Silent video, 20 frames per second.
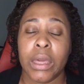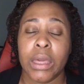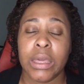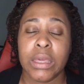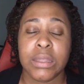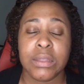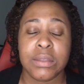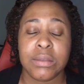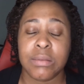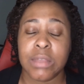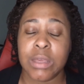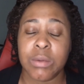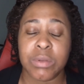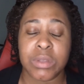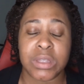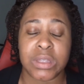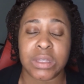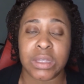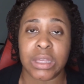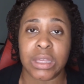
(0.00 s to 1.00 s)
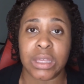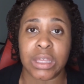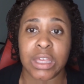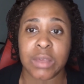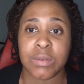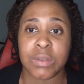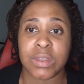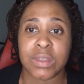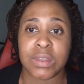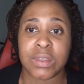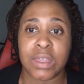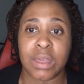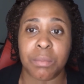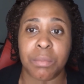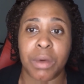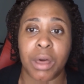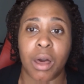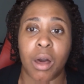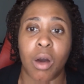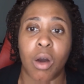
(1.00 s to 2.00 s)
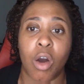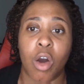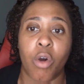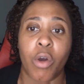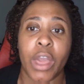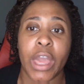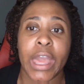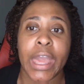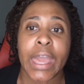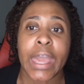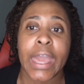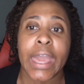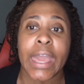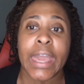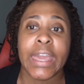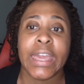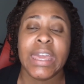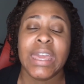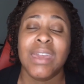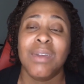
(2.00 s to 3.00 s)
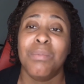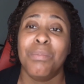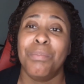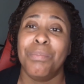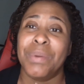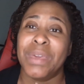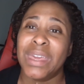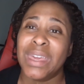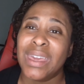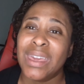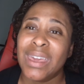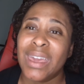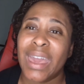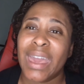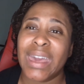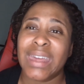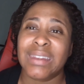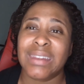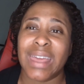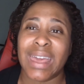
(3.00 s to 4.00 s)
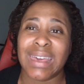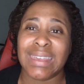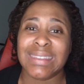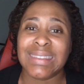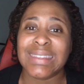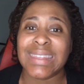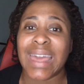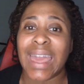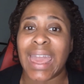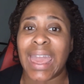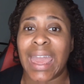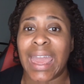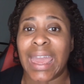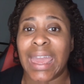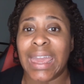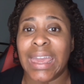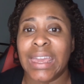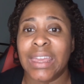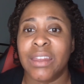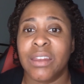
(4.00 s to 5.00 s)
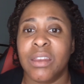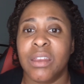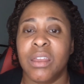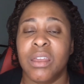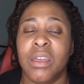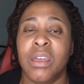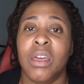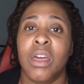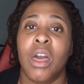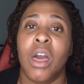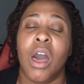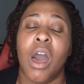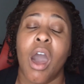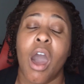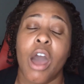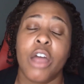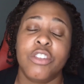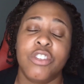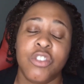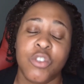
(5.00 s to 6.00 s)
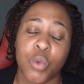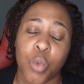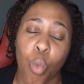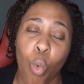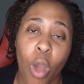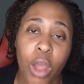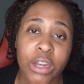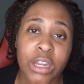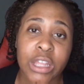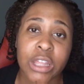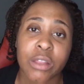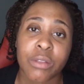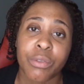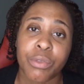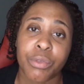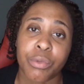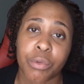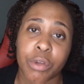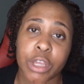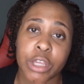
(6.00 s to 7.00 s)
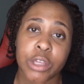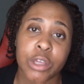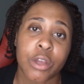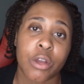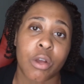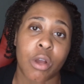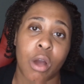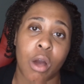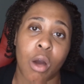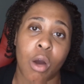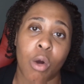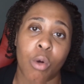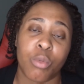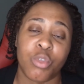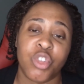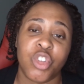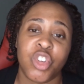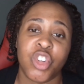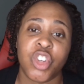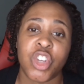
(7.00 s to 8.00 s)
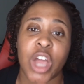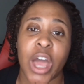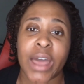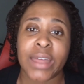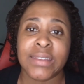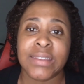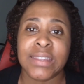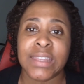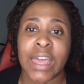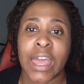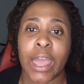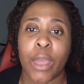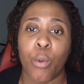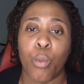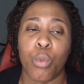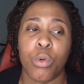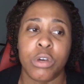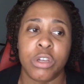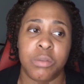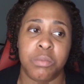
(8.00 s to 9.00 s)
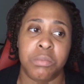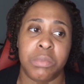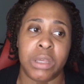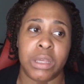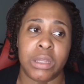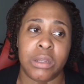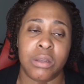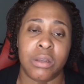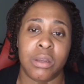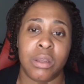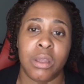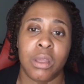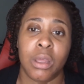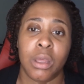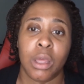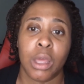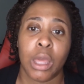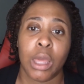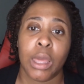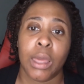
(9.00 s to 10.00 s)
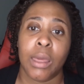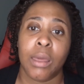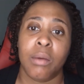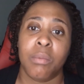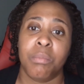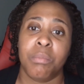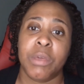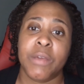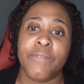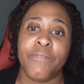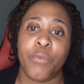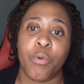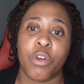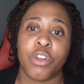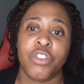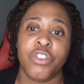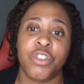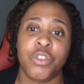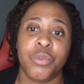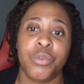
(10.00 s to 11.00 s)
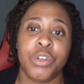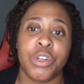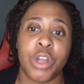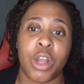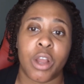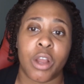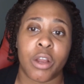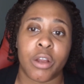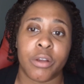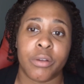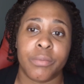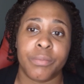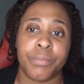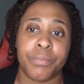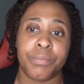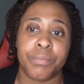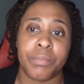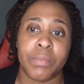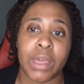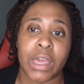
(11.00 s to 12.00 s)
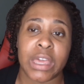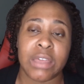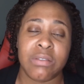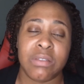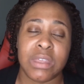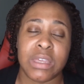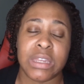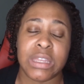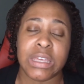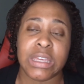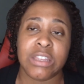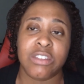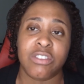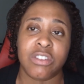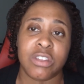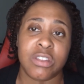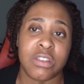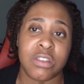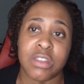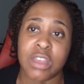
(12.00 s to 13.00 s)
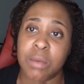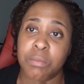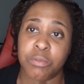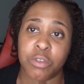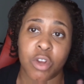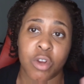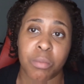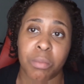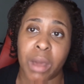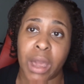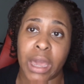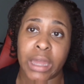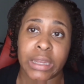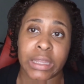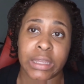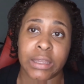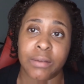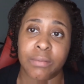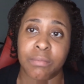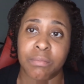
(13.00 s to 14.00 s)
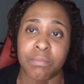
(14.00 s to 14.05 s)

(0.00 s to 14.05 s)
he was sick. He was a sick butthole. He beat and essayed a 23-year-old Shantae Woodman before shooting her, and then he just dumped her body